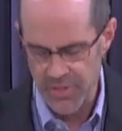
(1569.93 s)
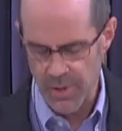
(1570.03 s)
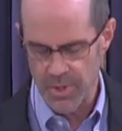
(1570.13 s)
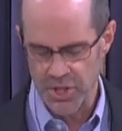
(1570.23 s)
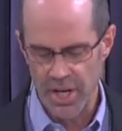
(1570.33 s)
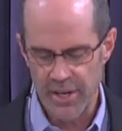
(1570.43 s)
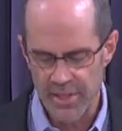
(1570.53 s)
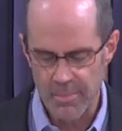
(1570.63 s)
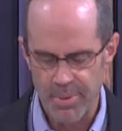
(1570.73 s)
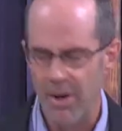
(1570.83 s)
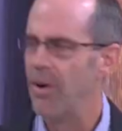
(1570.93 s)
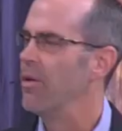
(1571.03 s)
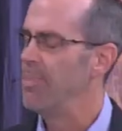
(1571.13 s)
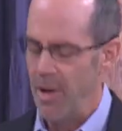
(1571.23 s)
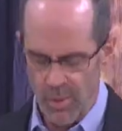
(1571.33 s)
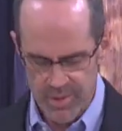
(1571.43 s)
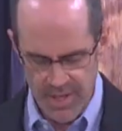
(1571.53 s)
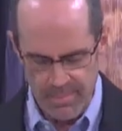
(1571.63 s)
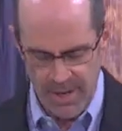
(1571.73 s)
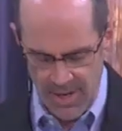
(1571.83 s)
was younger than Paul, Paul was an
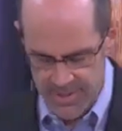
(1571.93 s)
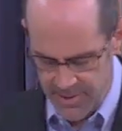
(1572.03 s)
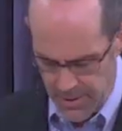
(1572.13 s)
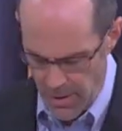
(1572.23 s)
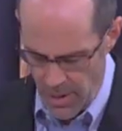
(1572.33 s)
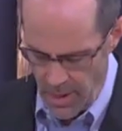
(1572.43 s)
apostle.